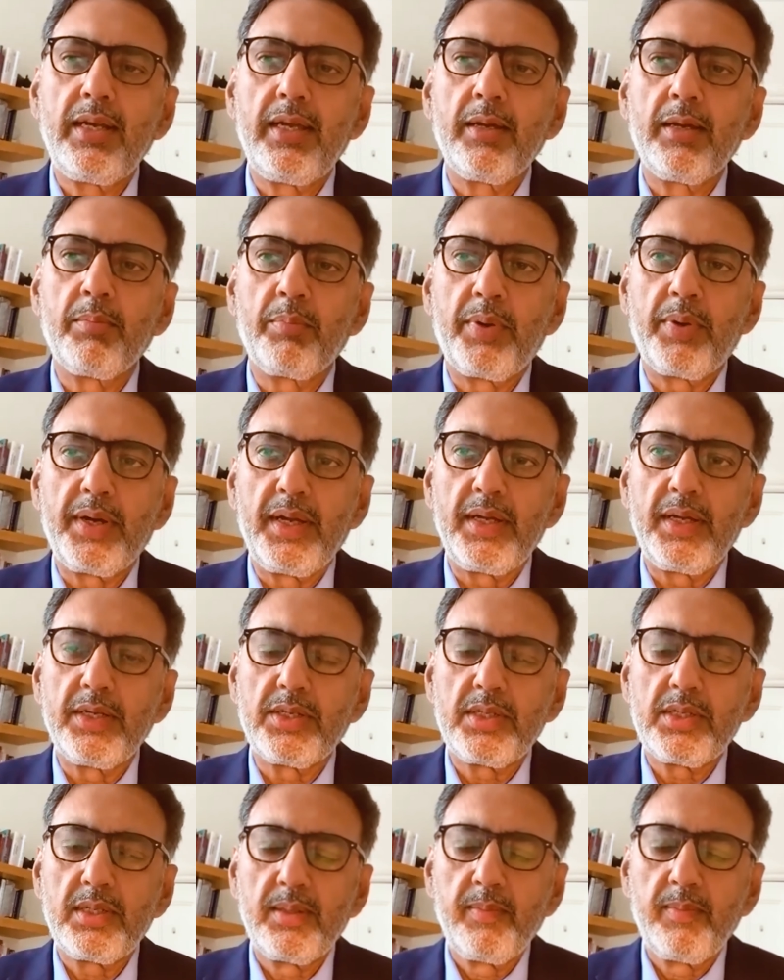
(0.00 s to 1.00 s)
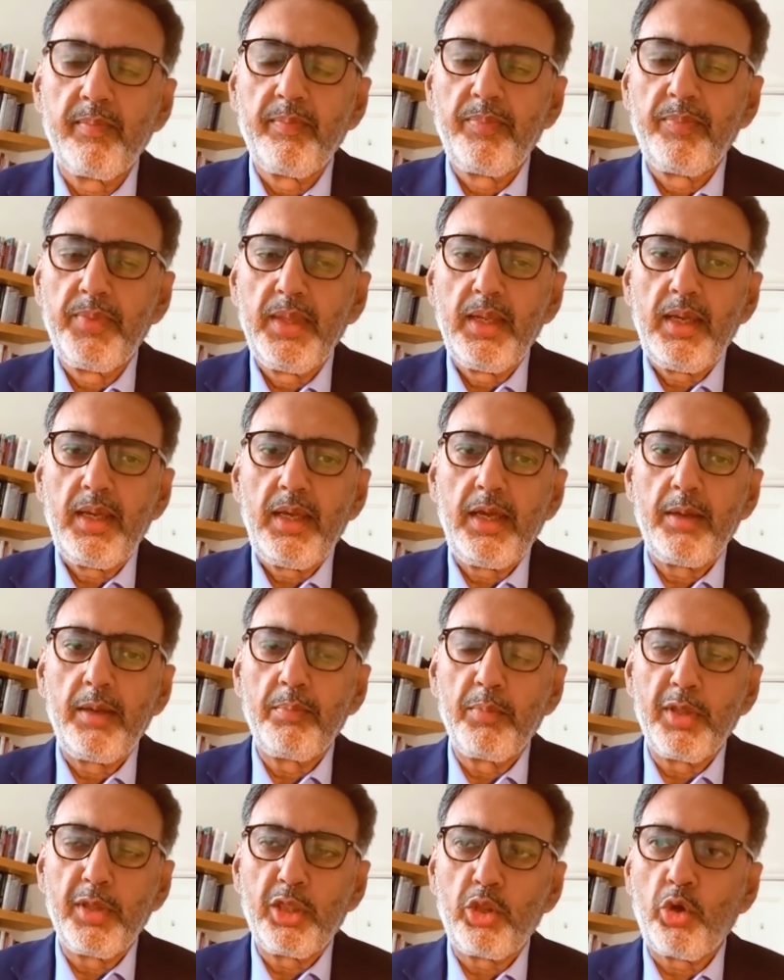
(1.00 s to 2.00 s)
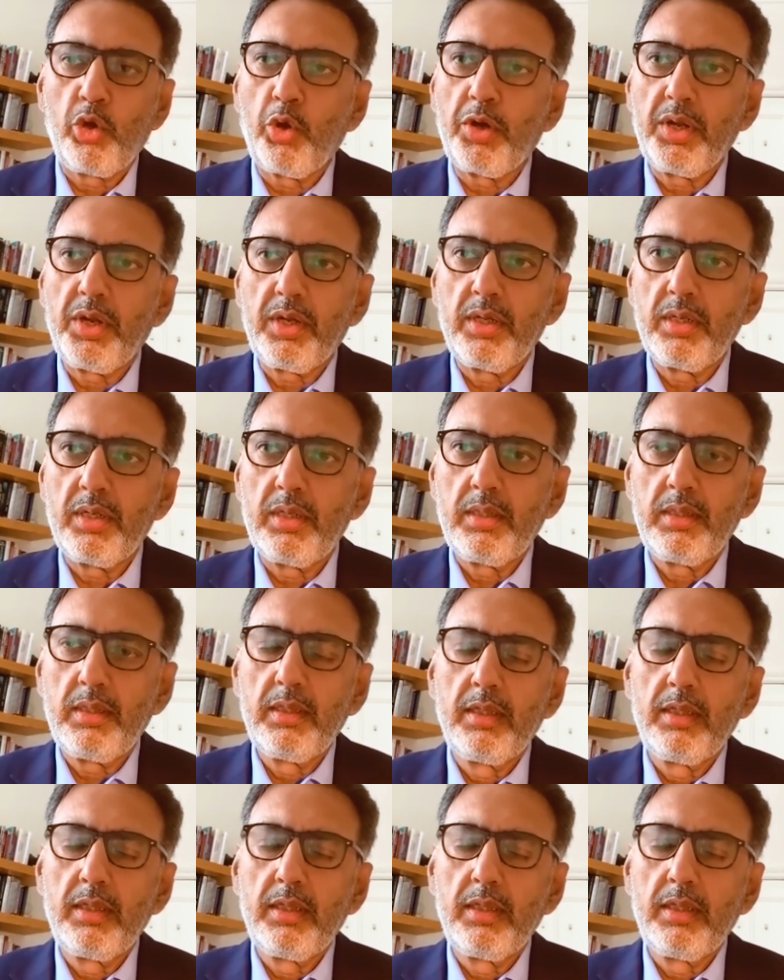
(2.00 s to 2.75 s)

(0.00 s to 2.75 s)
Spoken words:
embrace a methodical,